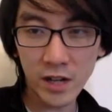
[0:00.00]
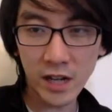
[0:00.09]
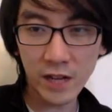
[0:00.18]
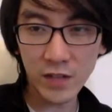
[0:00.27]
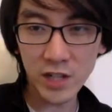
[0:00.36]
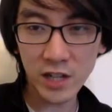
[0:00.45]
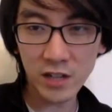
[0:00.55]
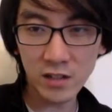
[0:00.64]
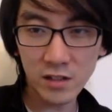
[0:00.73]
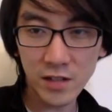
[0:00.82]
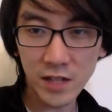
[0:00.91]
I have a
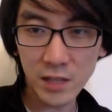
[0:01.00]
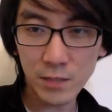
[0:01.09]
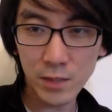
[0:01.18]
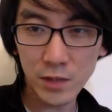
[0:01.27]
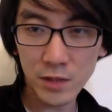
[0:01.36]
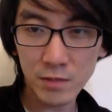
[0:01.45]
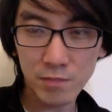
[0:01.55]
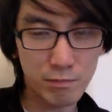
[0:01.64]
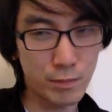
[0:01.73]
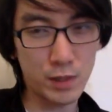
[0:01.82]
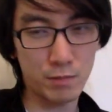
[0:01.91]
channel that's
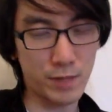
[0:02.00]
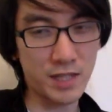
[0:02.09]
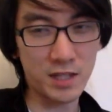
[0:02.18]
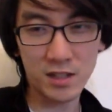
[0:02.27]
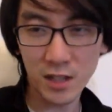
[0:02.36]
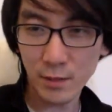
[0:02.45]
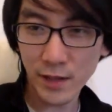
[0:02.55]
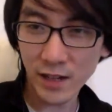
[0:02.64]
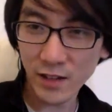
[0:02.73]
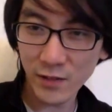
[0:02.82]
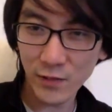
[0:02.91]
basically
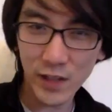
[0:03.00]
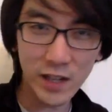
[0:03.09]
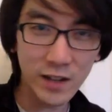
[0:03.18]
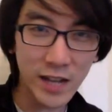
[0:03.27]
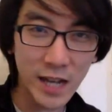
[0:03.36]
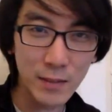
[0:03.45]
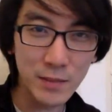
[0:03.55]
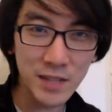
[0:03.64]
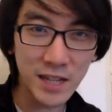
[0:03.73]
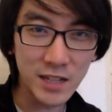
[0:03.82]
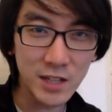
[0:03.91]
about video
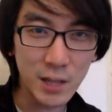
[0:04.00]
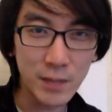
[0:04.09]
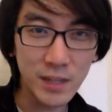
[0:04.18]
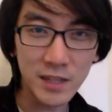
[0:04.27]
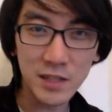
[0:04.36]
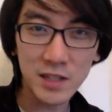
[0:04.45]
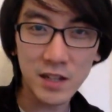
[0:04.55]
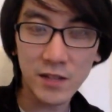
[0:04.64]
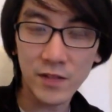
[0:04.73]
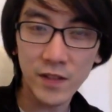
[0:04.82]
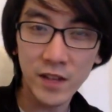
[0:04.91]
games and Japanese
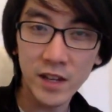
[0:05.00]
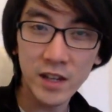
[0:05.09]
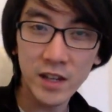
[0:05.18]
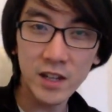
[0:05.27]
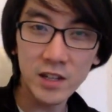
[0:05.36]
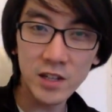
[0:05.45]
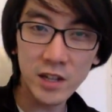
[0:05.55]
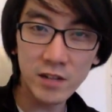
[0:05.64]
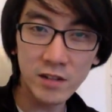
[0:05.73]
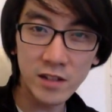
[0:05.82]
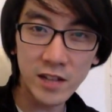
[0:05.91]
stuff in
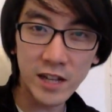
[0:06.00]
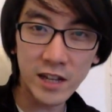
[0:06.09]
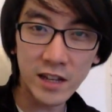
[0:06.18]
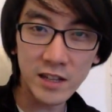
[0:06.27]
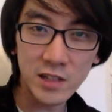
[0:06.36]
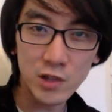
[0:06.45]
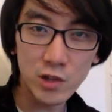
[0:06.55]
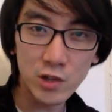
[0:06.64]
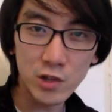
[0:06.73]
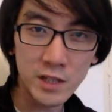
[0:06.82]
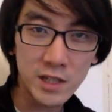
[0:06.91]
general, and I like to
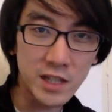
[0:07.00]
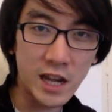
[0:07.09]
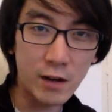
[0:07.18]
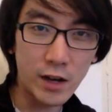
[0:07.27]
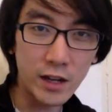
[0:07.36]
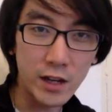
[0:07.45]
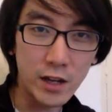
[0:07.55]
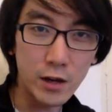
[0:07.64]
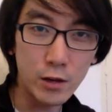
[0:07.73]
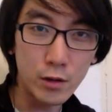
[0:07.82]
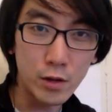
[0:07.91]
draw, which is how I
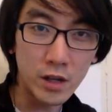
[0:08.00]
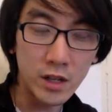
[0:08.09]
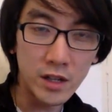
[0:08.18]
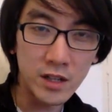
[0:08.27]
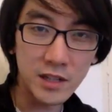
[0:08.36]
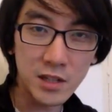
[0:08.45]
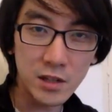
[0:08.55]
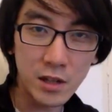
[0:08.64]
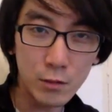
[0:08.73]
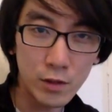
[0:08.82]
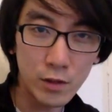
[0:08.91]
know
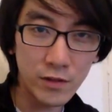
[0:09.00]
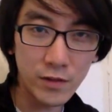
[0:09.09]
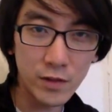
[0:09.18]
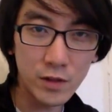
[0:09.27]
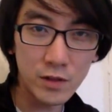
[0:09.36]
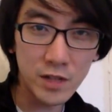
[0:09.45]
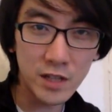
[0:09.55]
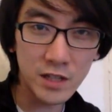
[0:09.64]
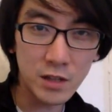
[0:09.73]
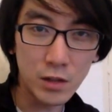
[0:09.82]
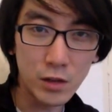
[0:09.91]
Yazuki Wolf, who
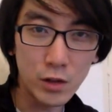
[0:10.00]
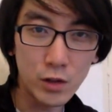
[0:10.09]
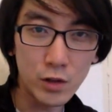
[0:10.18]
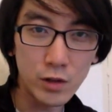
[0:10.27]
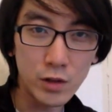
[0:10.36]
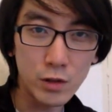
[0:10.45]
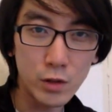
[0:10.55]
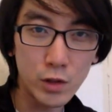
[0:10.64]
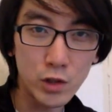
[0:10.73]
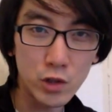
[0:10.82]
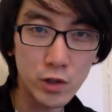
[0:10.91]
does you do
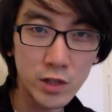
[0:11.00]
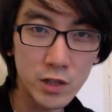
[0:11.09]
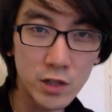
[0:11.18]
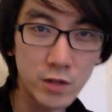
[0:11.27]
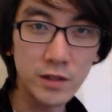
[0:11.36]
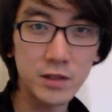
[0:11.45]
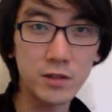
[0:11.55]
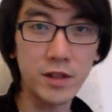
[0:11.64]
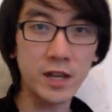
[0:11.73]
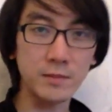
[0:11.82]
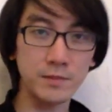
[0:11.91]
all your drawing tutorials and
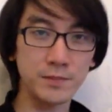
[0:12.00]
all that.